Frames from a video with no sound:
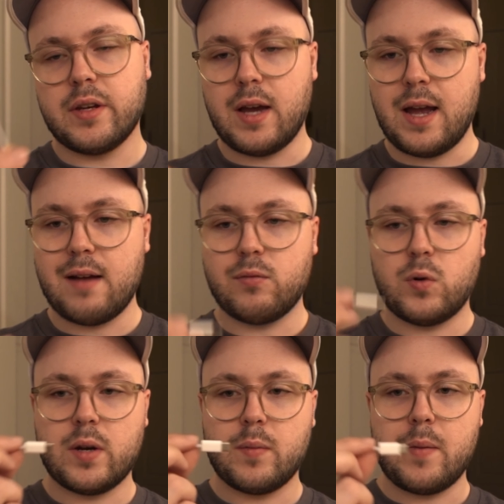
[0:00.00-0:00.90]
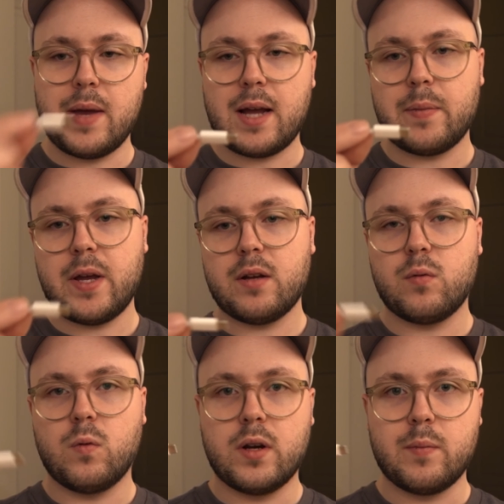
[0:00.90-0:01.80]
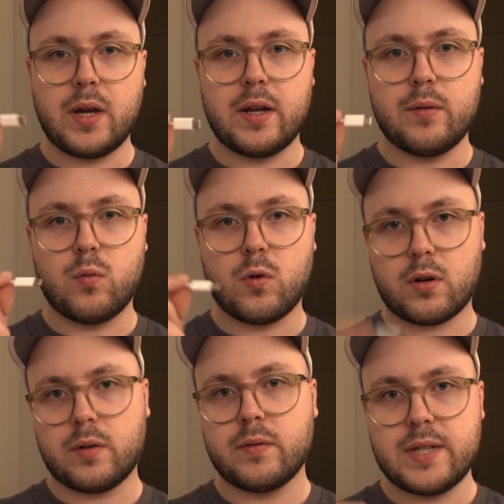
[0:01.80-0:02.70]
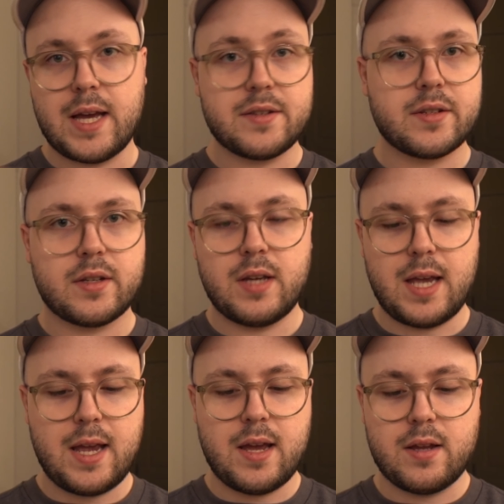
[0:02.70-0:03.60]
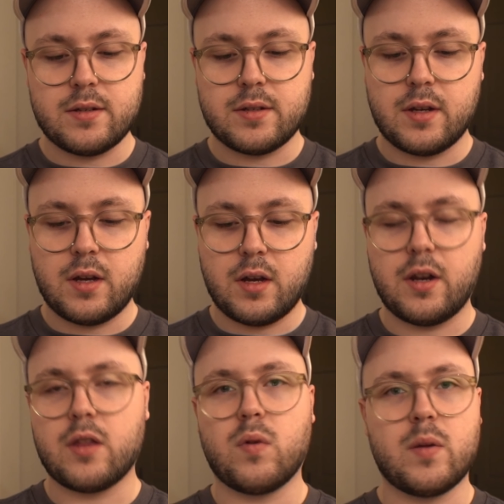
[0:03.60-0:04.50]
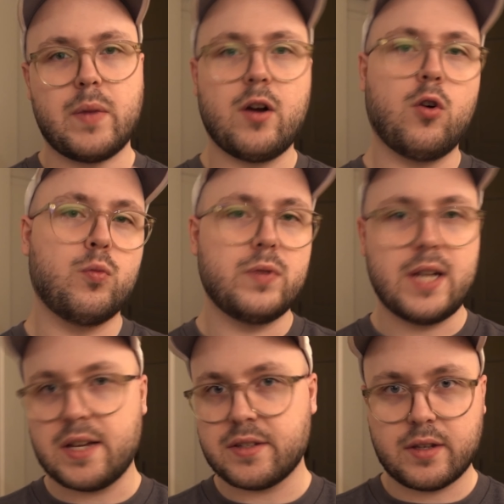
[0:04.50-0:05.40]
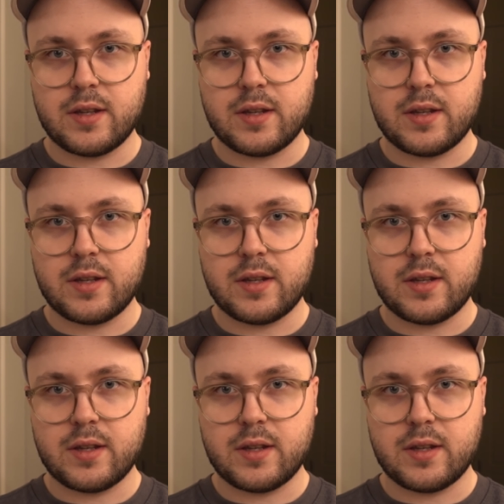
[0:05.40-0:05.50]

I have one in my backpack, one in my work desk, and another one in my home desk.